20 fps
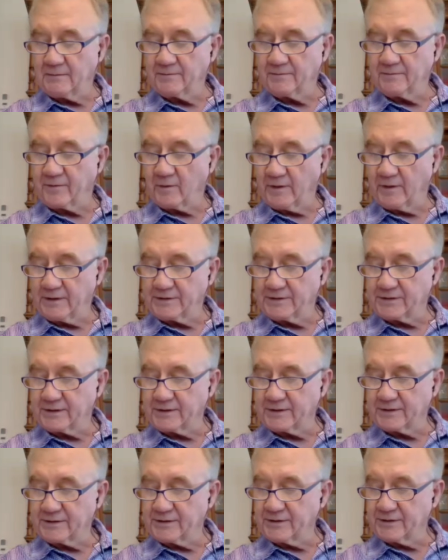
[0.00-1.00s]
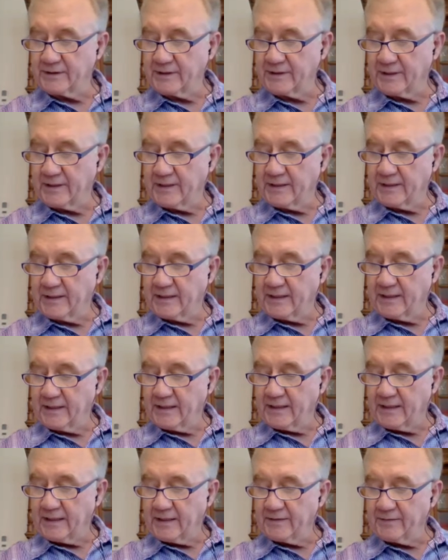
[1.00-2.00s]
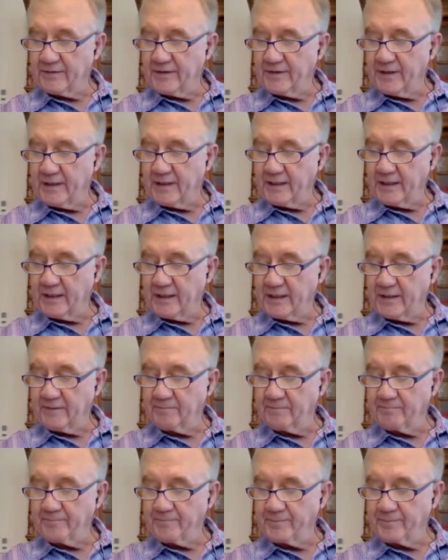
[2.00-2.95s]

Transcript: For instance, the